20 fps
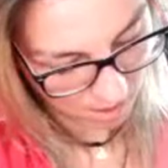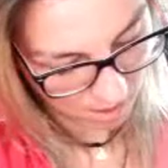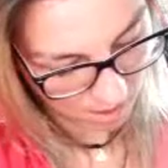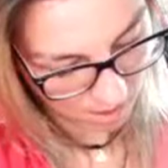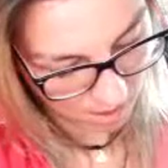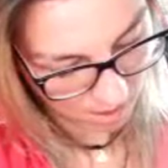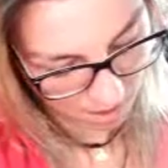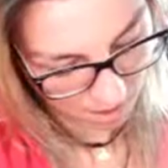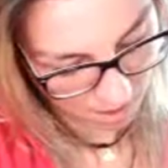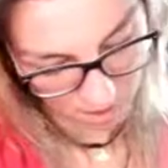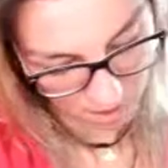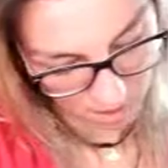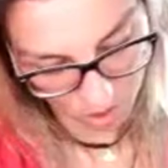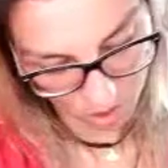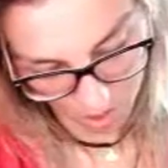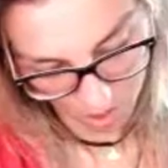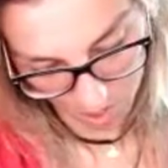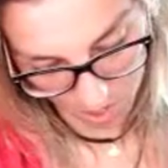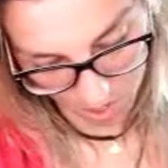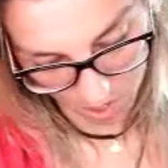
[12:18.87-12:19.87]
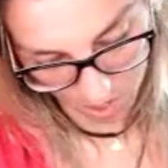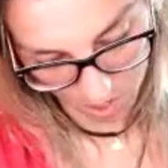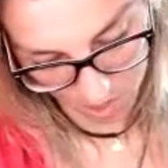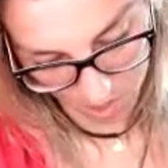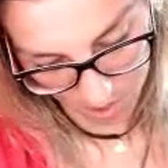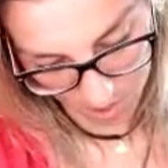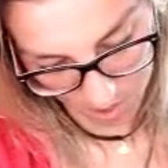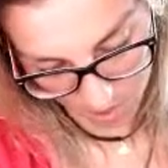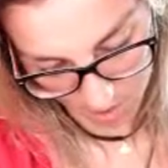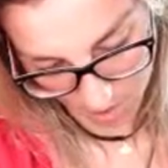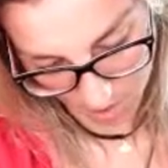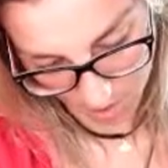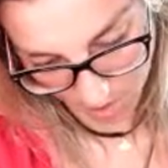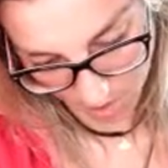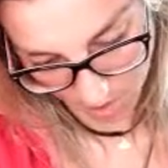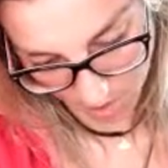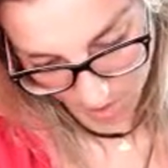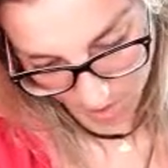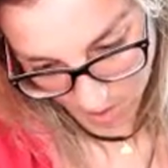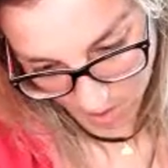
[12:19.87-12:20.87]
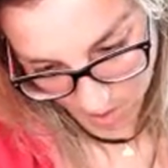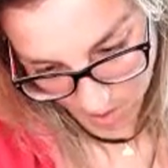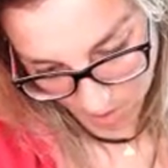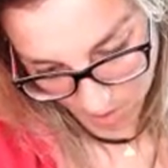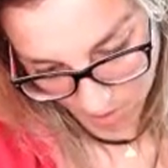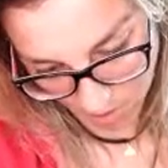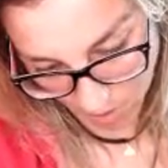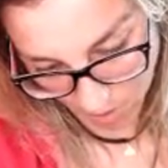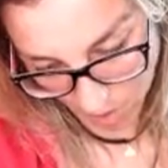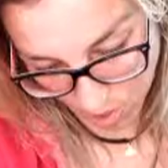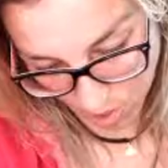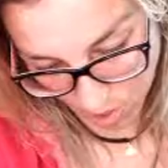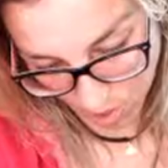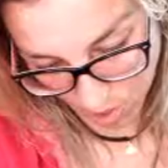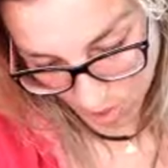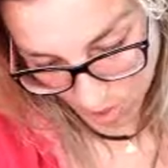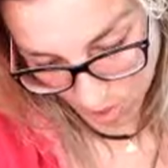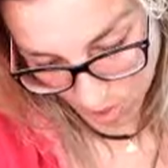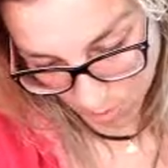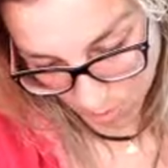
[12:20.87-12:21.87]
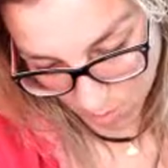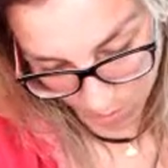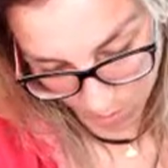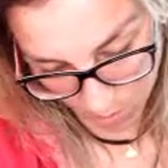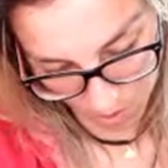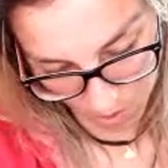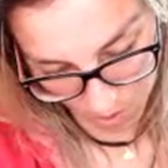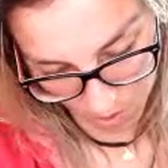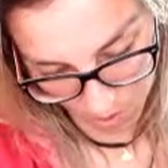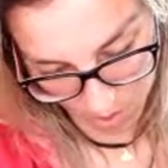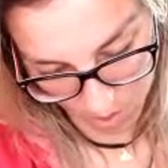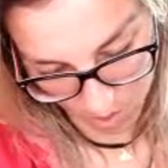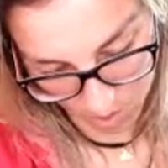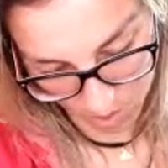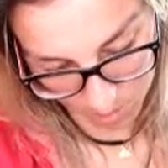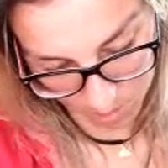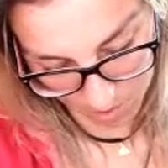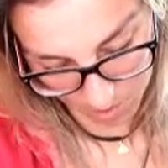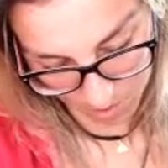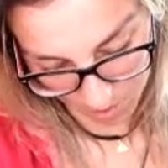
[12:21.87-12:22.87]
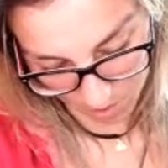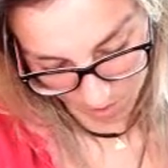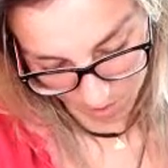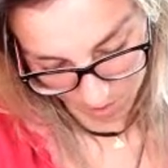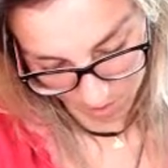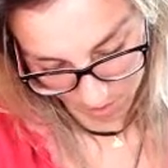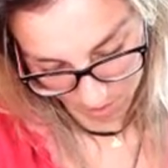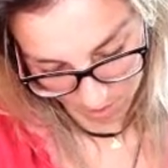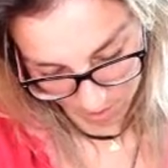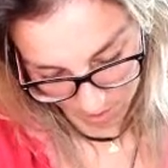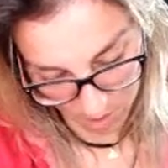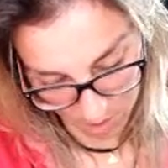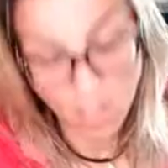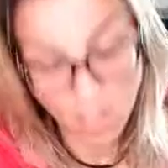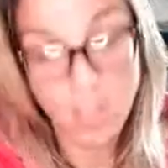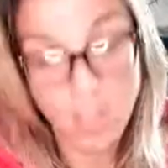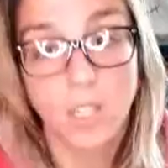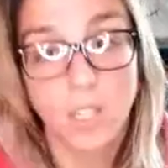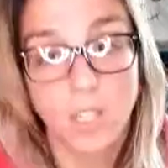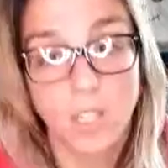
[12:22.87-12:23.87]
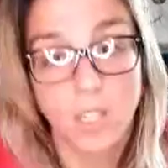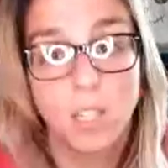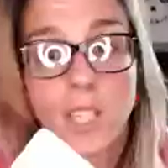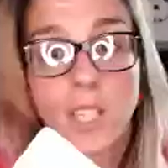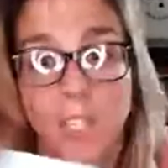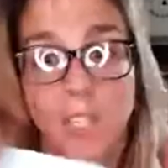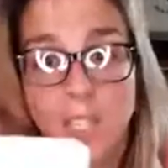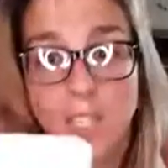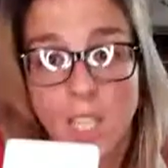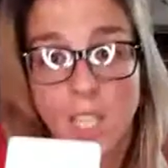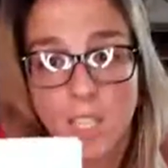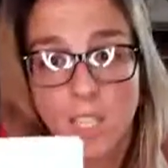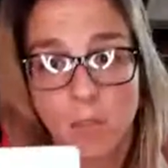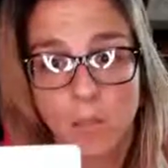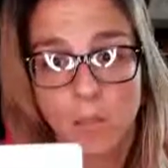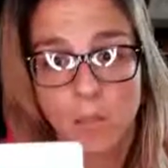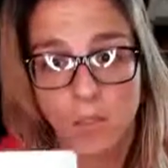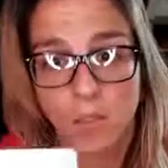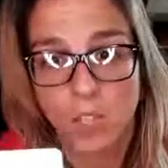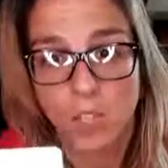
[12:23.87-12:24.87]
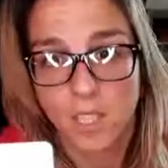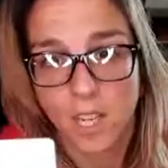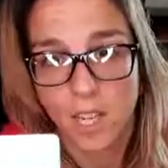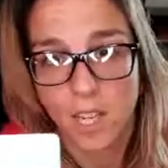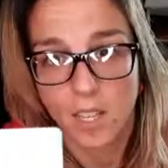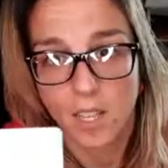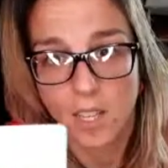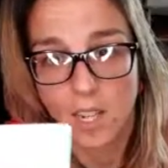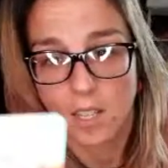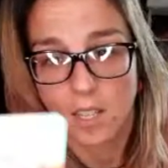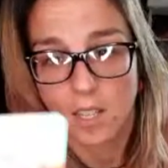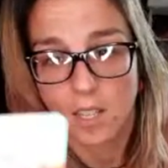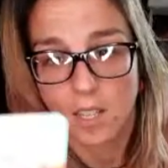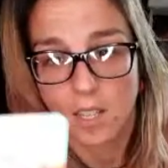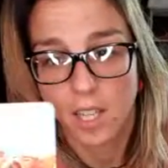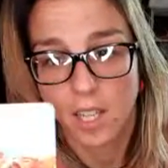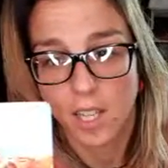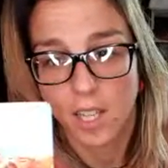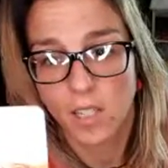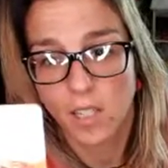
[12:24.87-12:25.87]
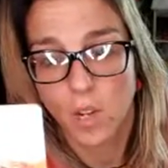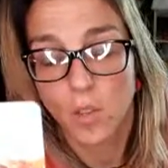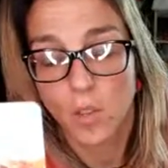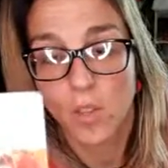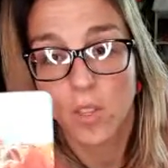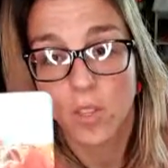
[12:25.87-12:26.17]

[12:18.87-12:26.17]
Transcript: some strength for you to become this Queen of Cups. It's going to take some strength to get there. Like, you know,